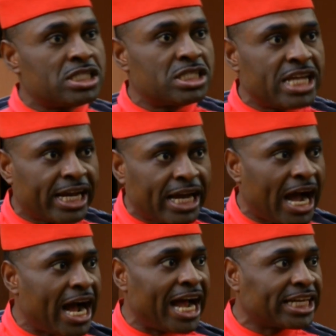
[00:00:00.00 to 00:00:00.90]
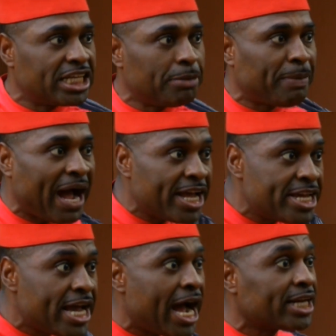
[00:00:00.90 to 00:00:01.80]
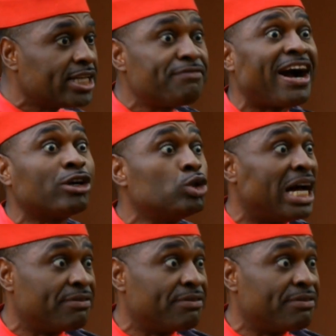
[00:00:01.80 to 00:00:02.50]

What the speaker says: Take her and keep her here and give her good